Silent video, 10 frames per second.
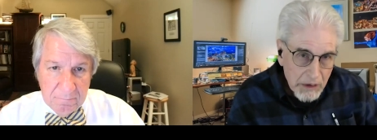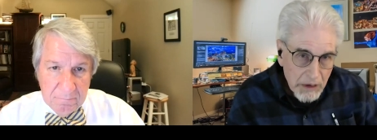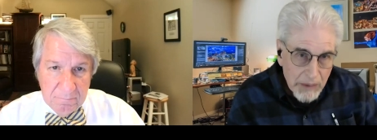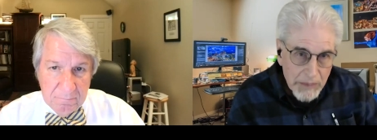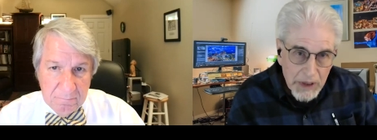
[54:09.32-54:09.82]

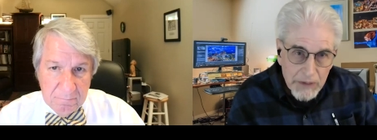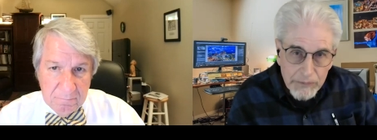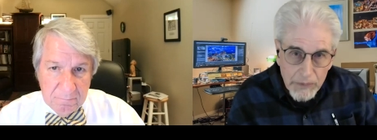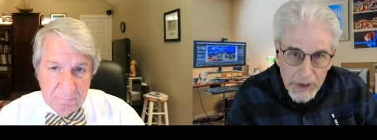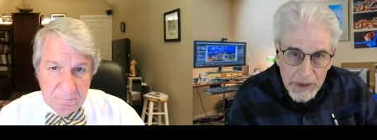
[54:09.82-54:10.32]
Speaker 1: common
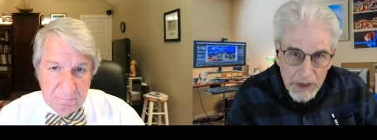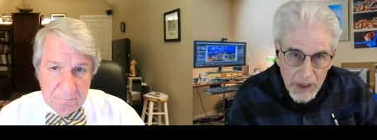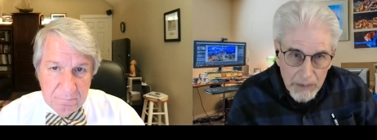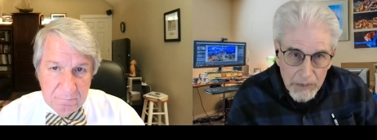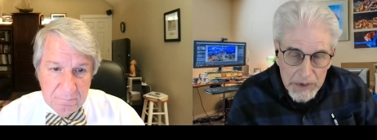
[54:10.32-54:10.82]
infrared
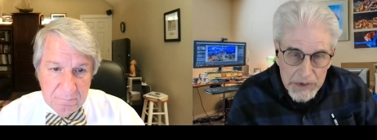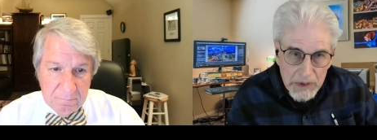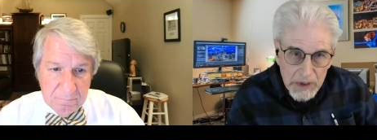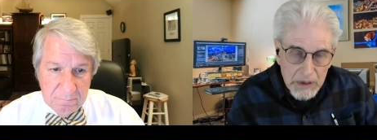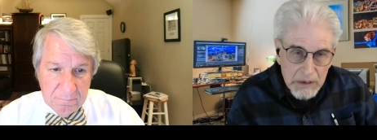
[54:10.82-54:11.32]
cameras
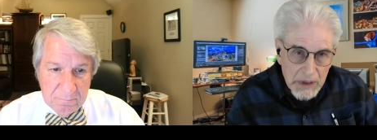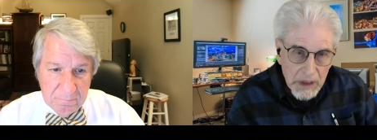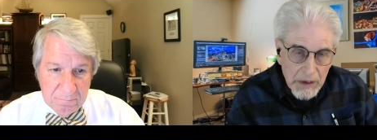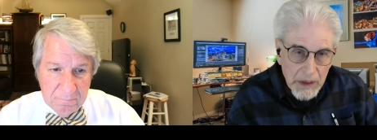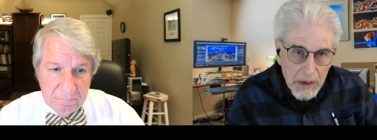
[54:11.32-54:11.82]
and uh,
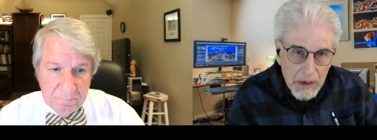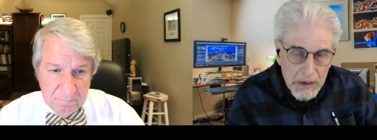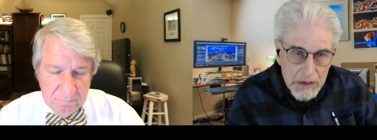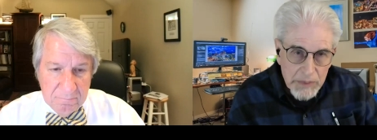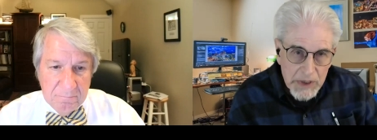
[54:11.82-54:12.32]

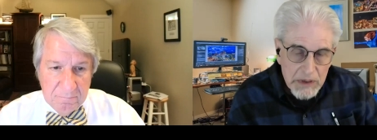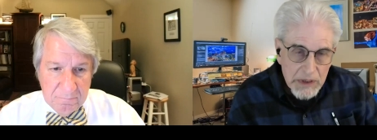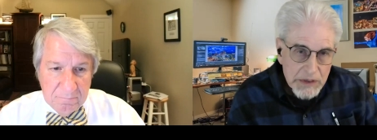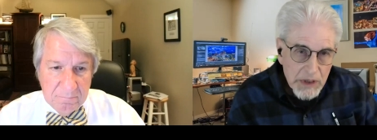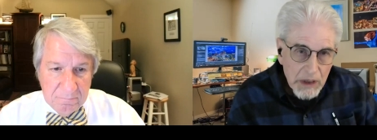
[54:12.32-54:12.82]
especially the
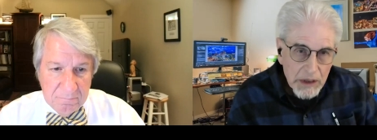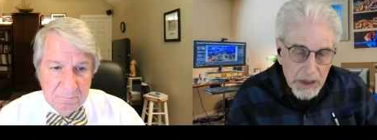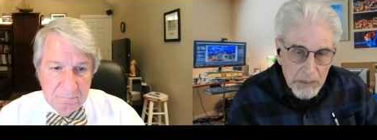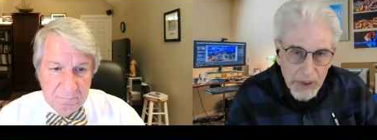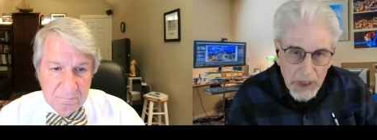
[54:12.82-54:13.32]

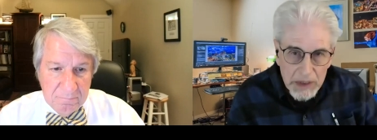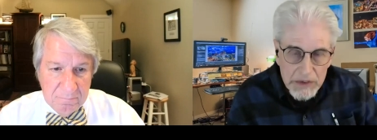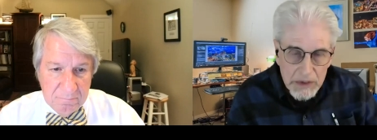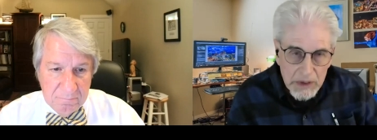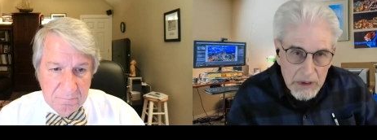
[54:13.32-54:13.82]
targeting
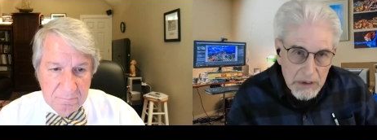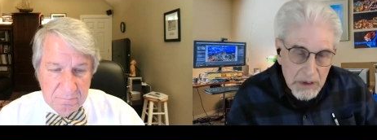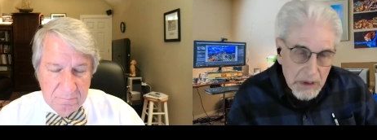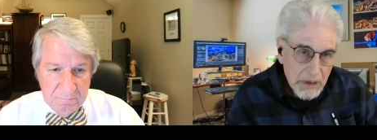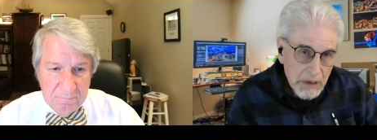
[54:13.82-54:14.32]
pods in
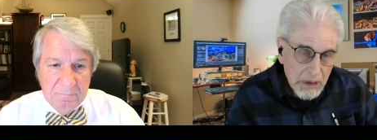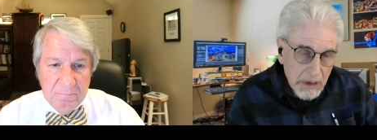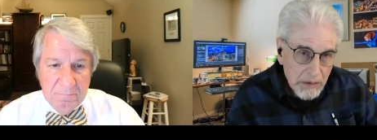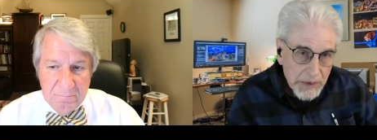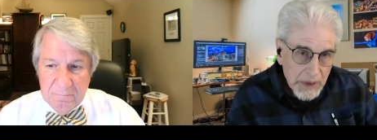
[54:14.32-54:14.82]
the uh, you
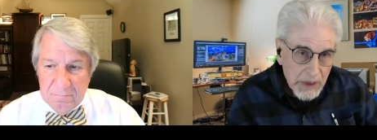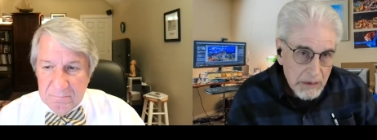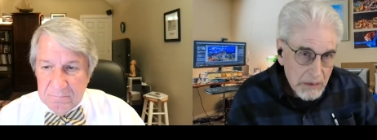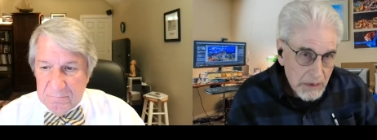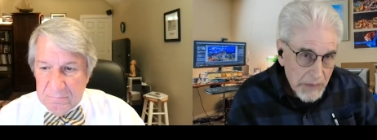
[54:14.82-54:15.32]
know the
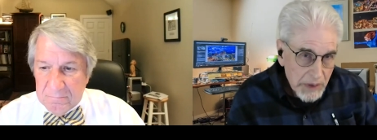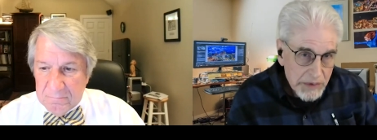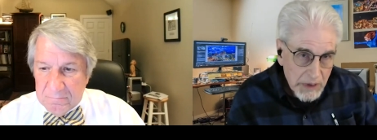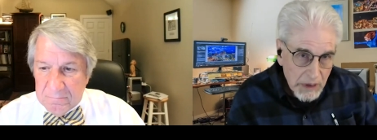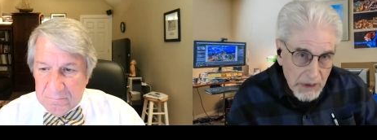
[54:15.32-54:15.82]

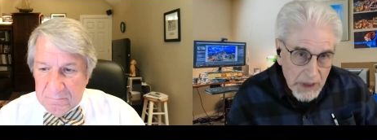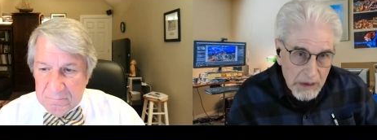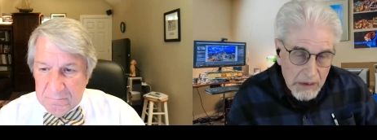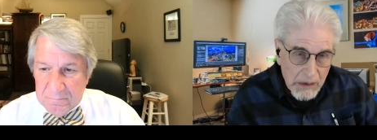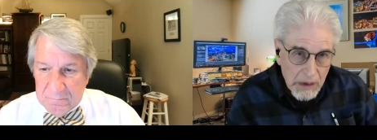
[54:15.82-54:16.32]
military
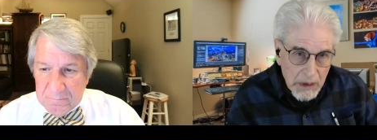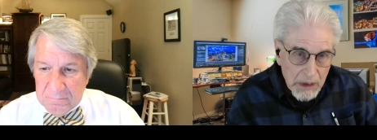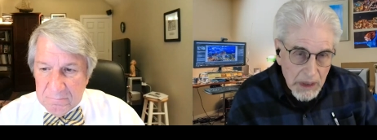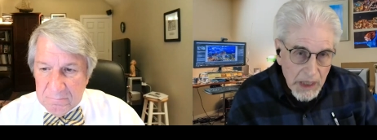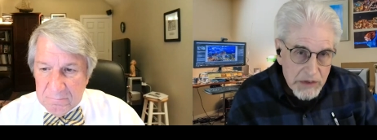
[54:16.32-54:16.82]

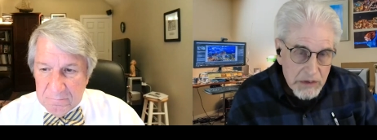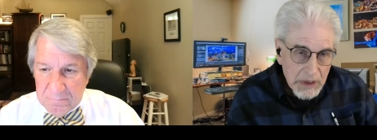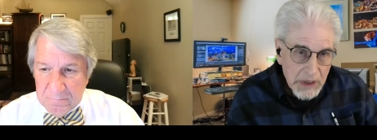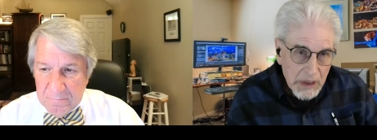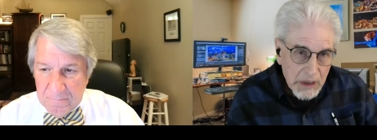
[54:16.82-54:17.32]
can
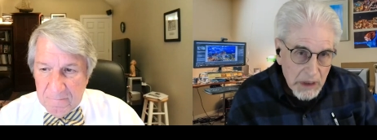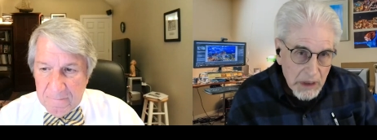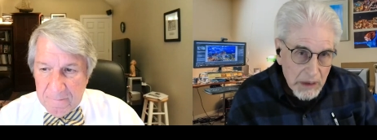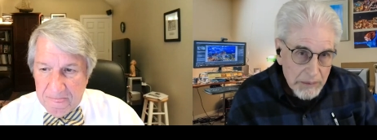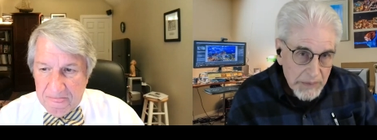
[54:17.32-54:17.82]
actually
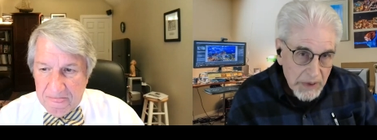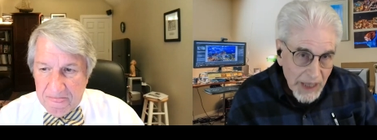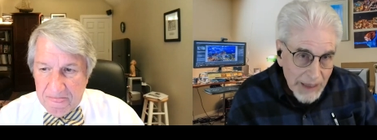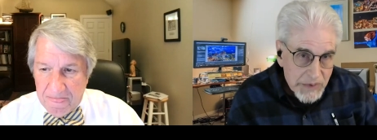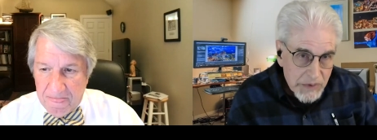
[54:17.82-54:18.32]
uh,
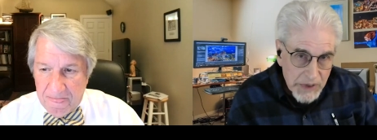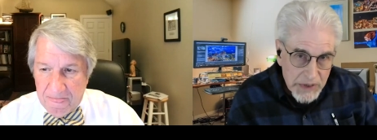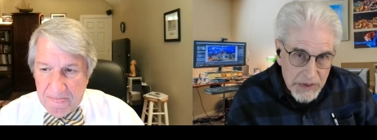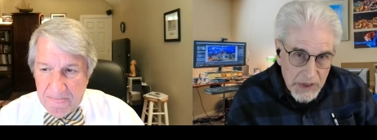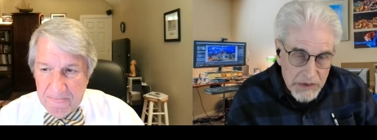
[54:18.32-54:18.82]
capture
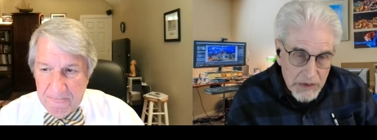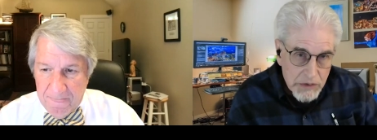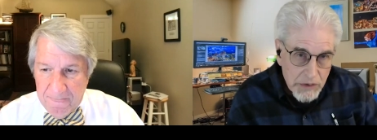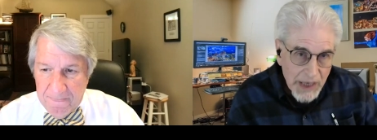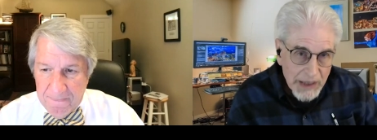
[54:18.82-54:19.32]
these things and
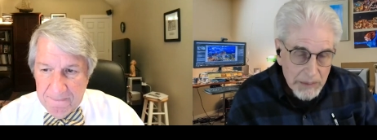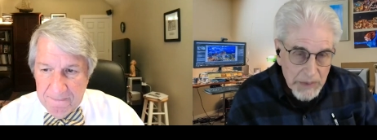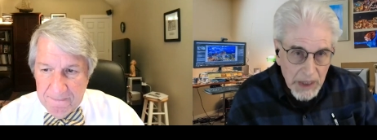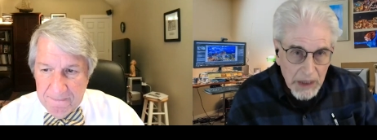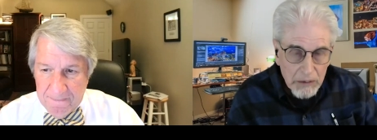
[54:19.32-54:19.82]
track them
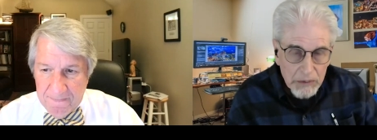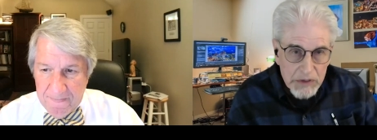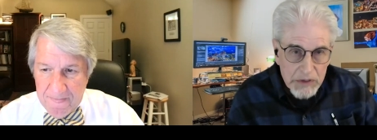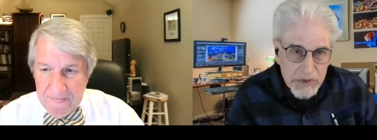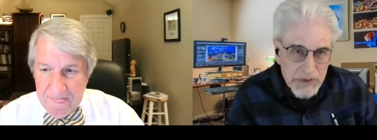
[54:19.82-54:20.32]
now,
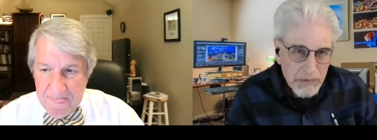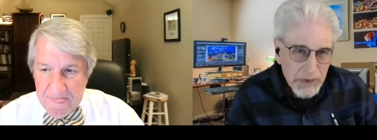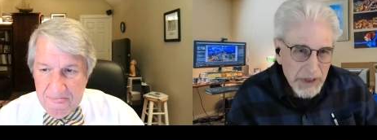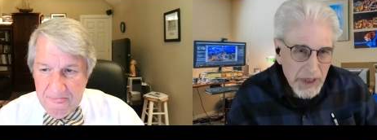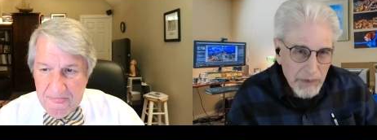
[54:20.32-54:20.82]
which was
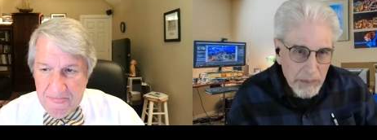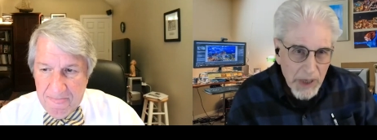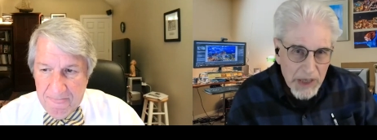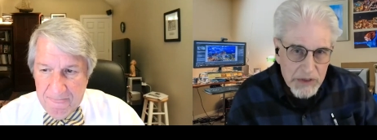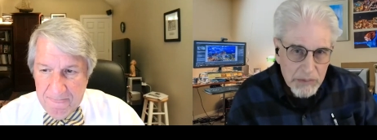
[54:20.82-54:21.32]
really never
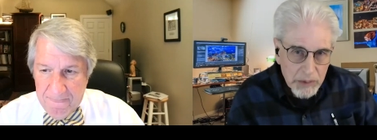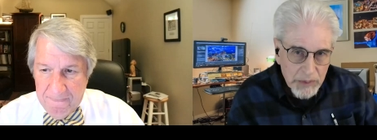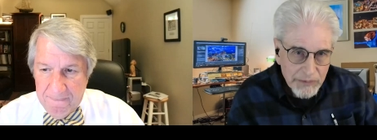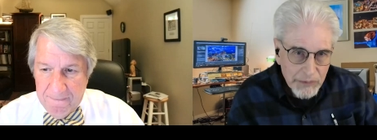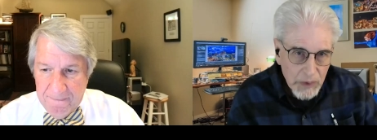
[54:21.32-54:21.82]
possible
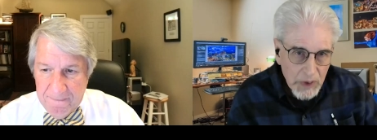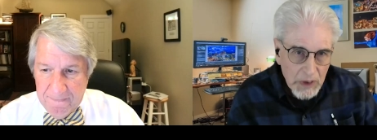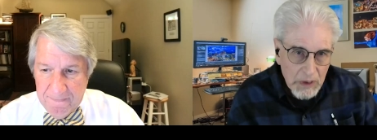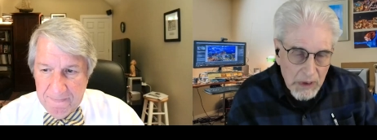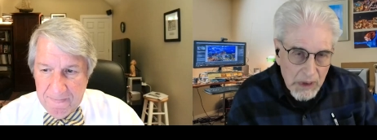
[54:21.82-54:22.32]
before.
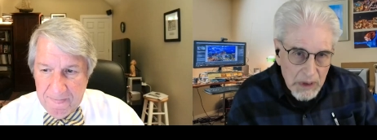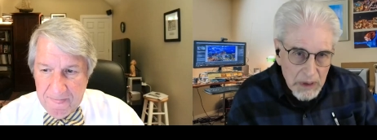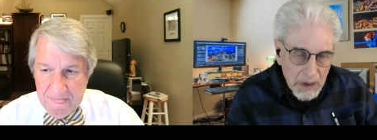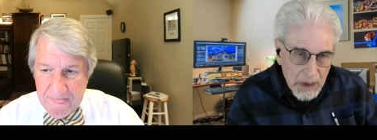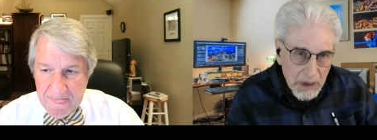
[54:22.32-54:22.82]

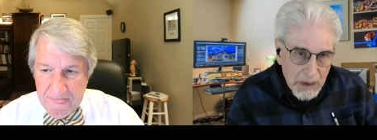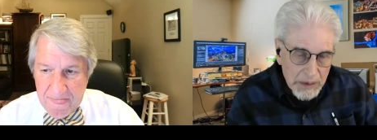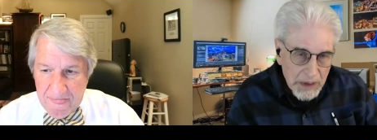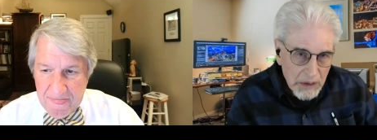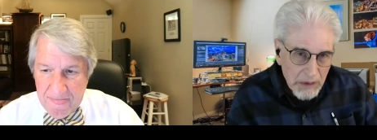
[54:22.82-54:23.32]
Uh,
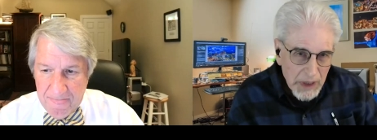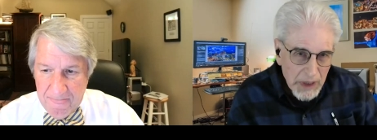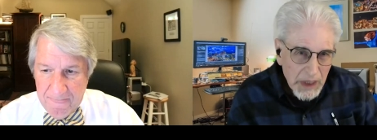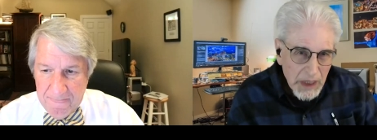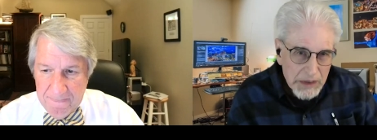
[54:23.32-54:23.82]
you know,
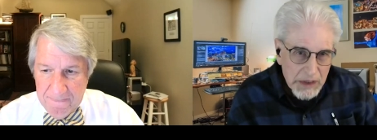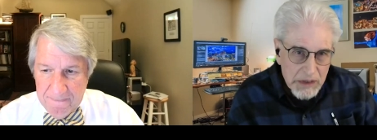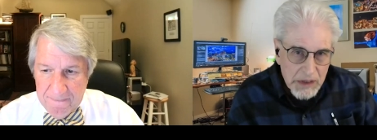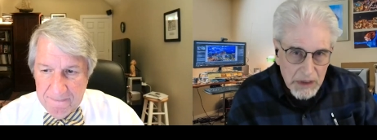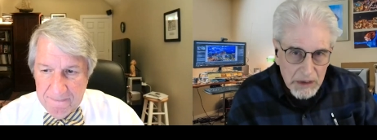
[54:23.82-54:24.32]
any kind of
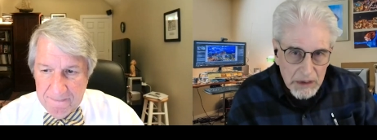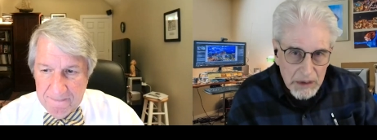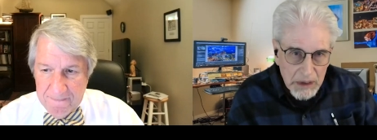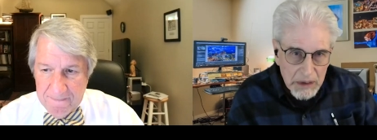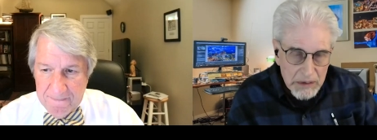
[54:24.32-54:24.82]
detail,
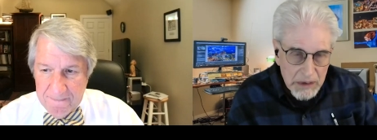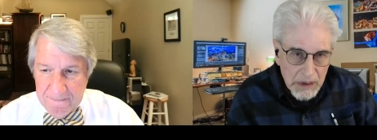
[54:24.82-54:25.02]
and